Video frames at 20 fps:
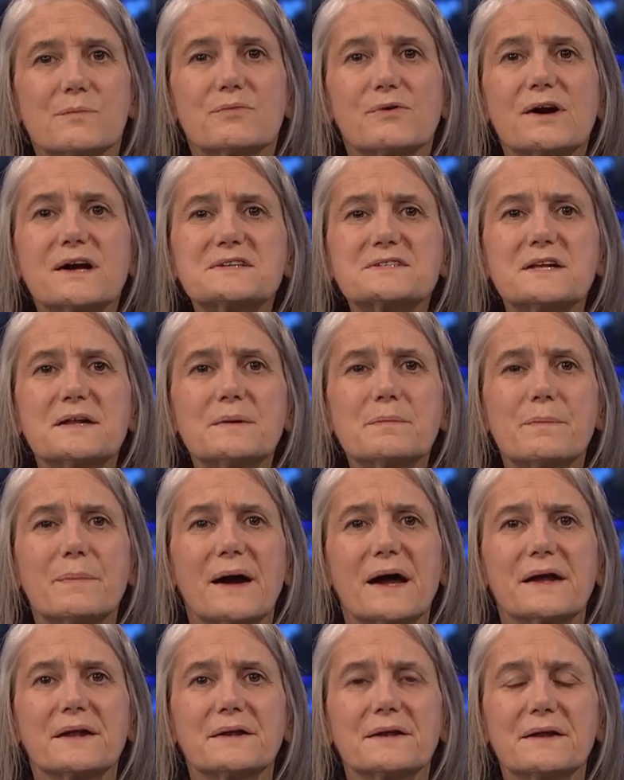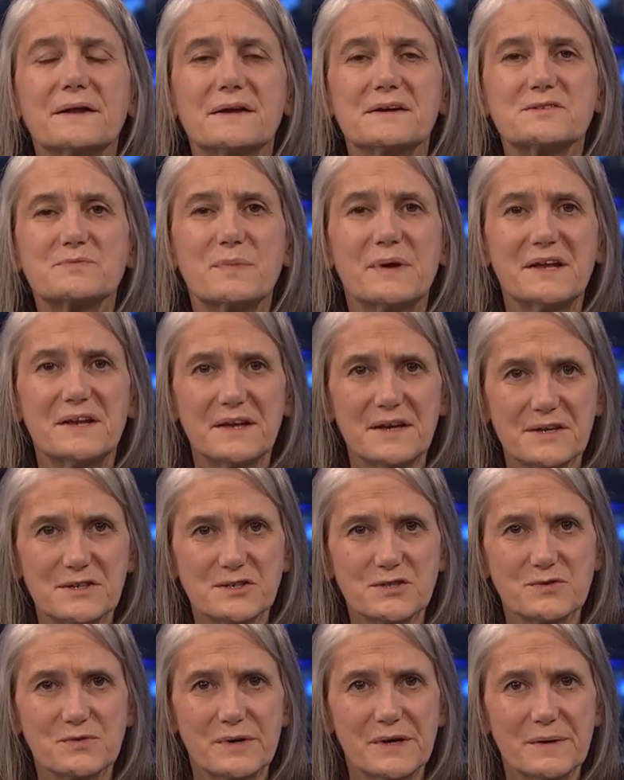President Biden has made
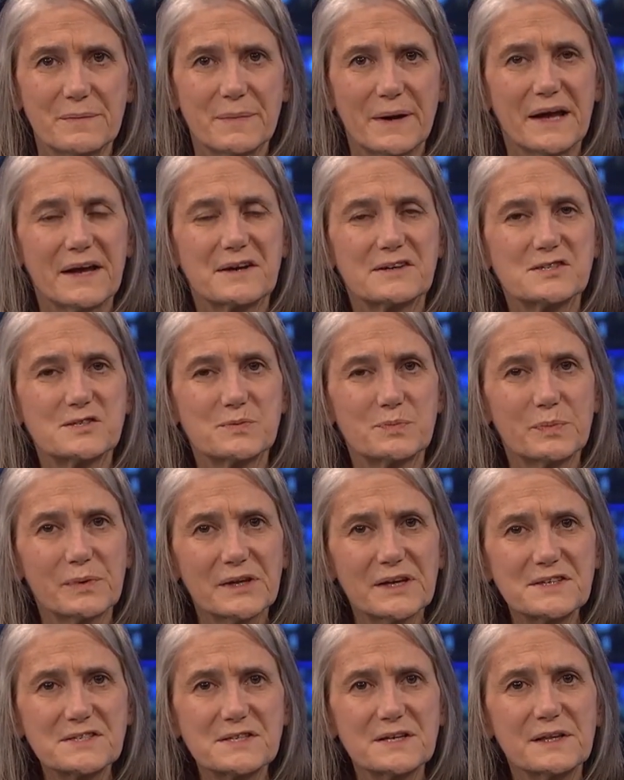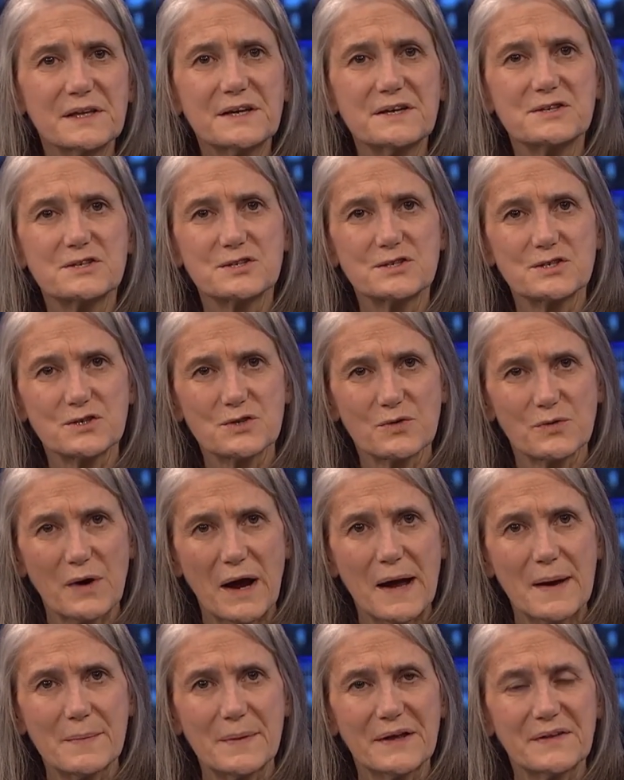history by explicitly
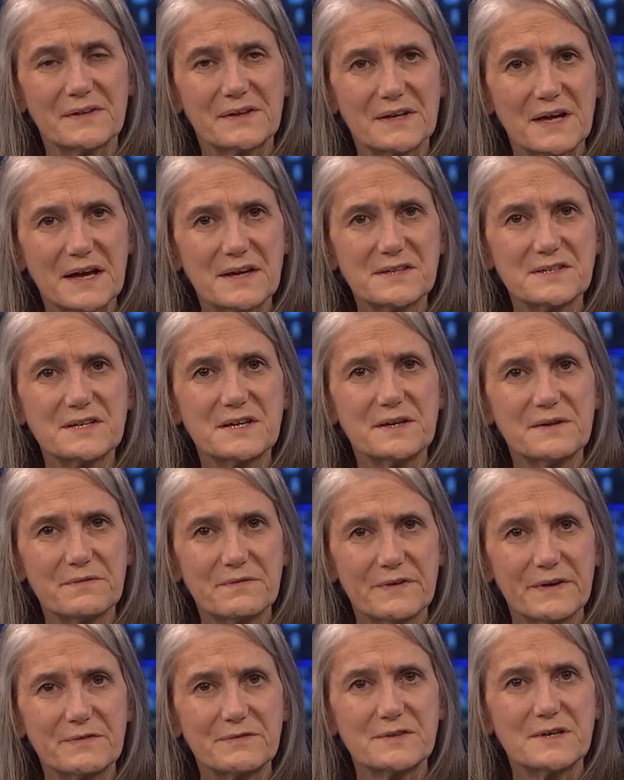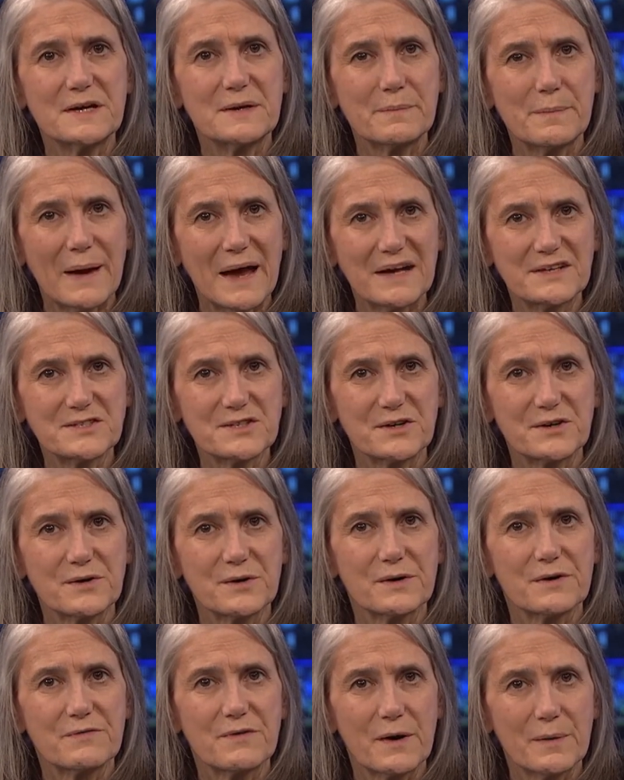describing the 1915
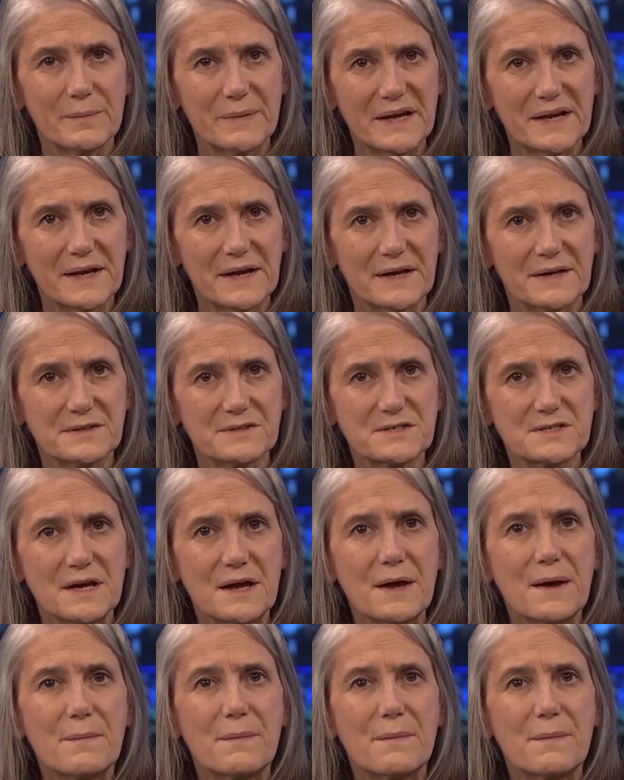massacre of Armenians